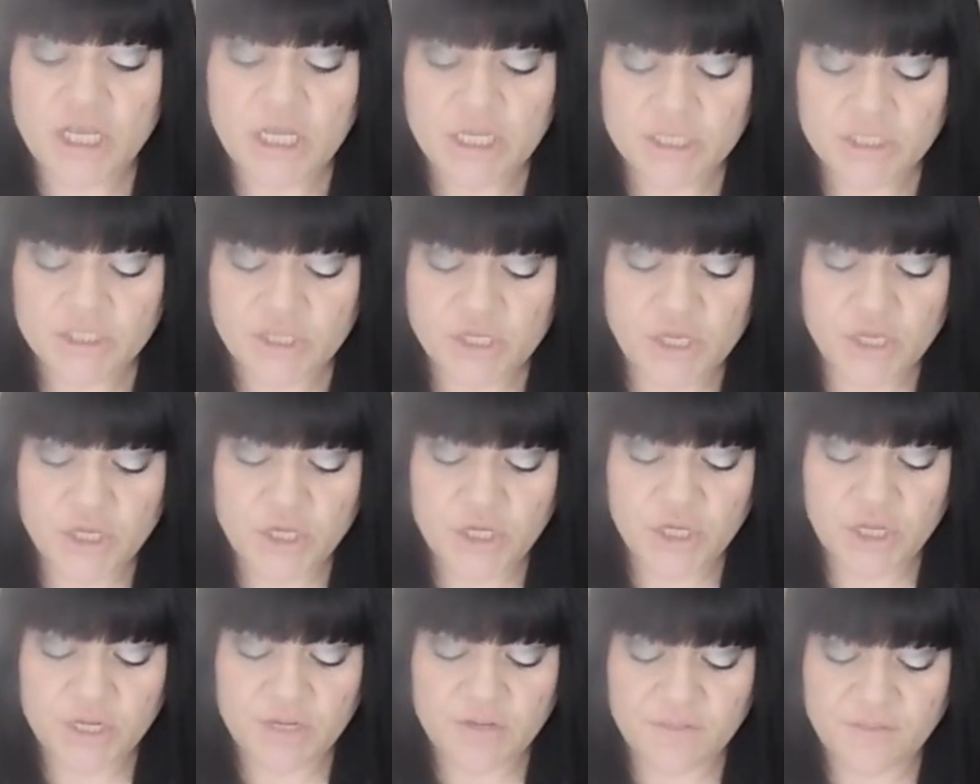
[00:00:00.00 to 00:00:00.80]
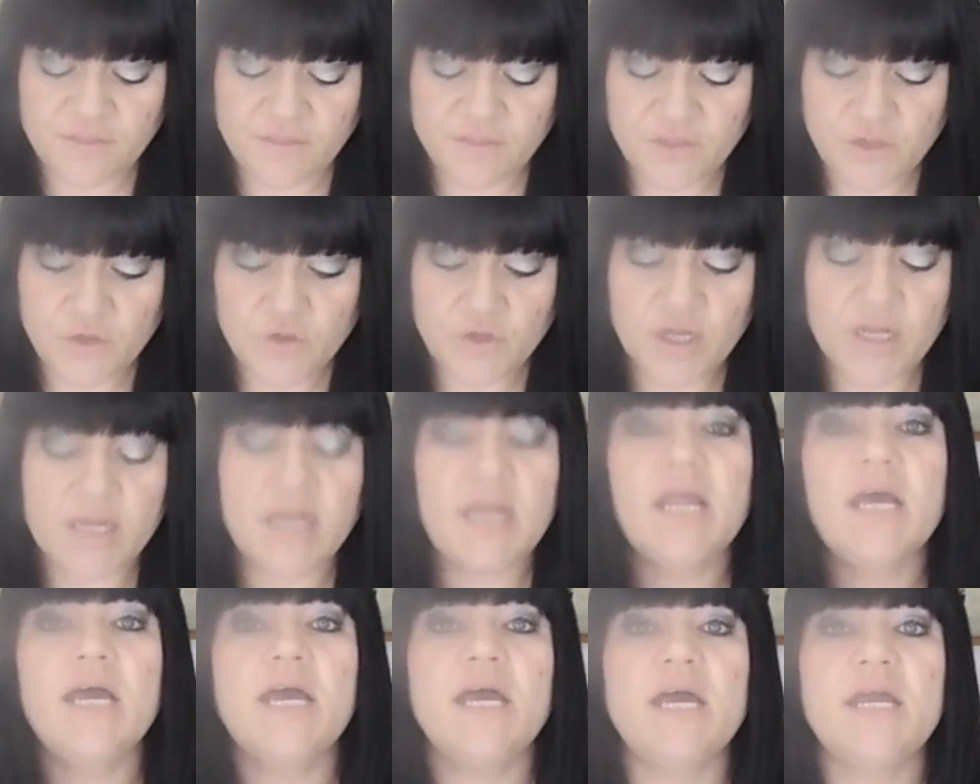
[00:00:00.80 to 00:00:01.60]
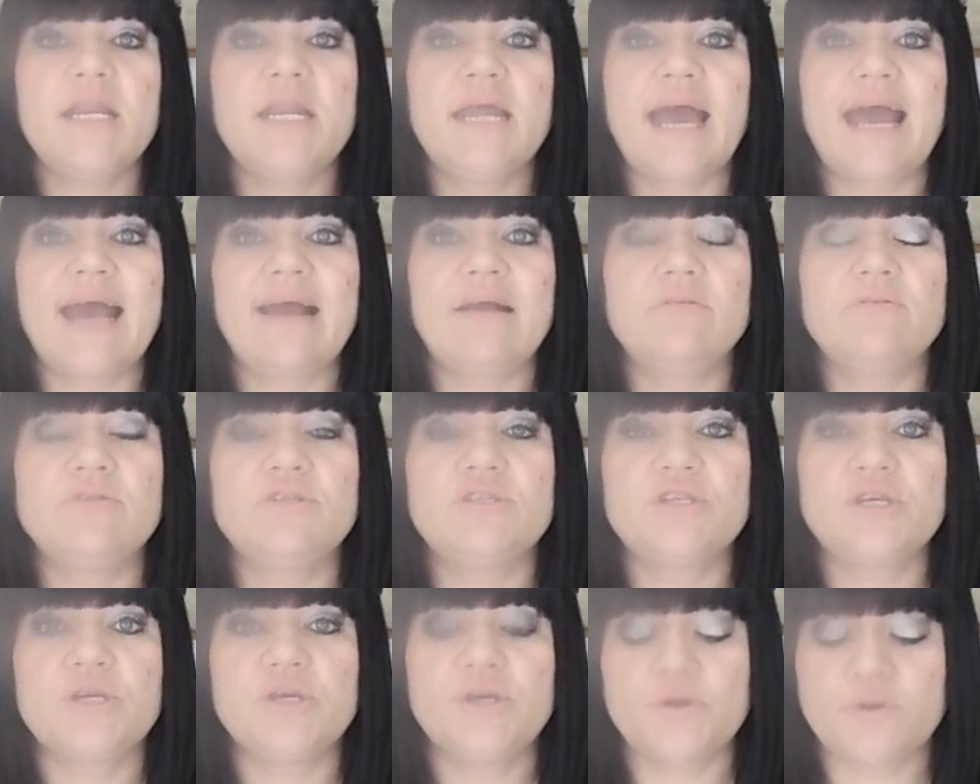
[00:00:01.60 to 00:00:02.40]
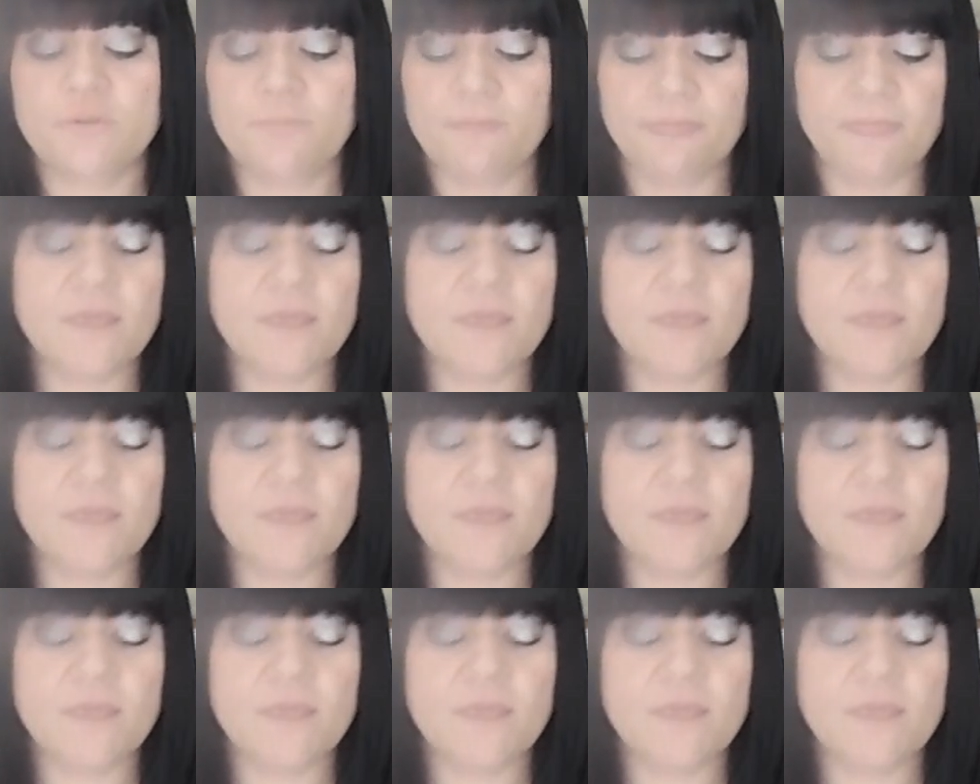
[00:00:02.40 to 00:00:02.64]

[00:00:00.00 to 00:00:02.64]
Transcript: So you can learn how to,